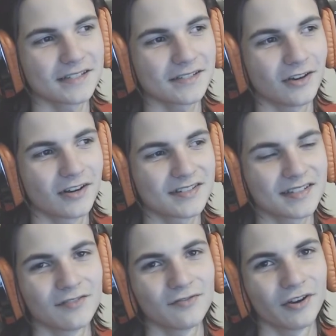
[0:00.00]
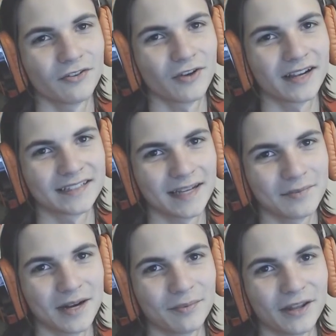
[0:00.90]
It's honestly a fun dragon
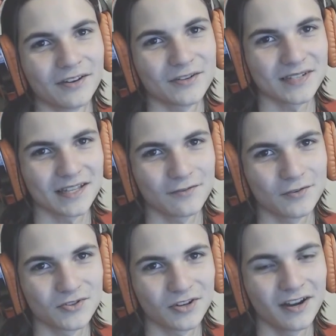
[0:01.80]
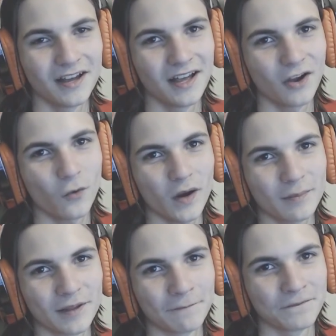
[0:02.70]
type, and I plan on using it in the future quite
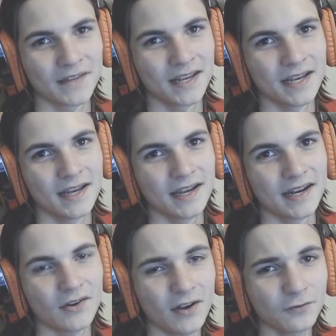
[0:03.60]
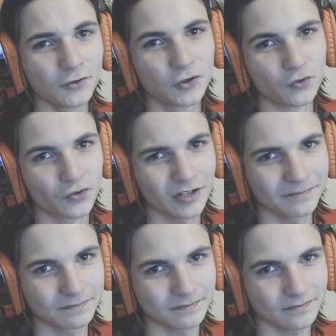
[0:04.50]
a bit. Now, after Goodra,
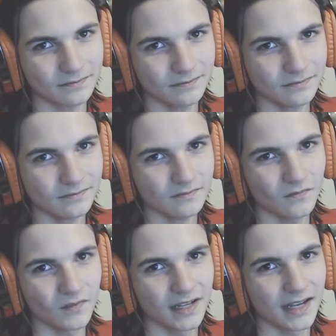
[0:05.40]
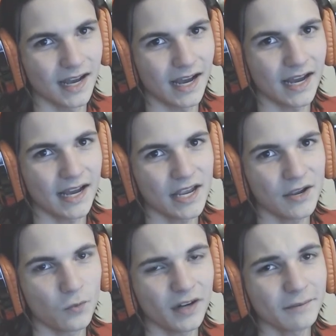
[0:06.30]

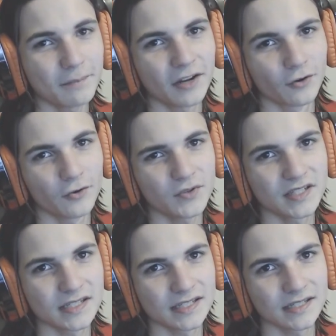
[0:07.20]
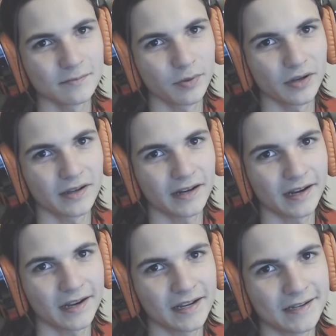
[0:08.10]
I wanted Metagross, but
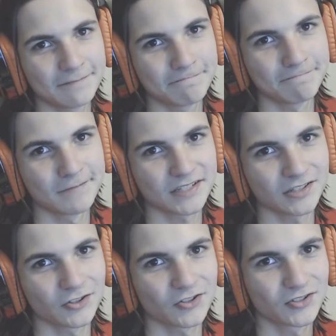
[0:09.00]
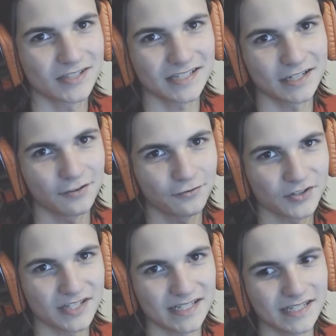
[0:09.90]
I misunderstood its tier
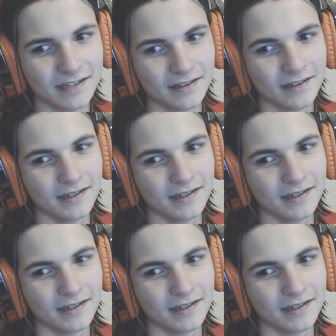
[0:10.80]
for C,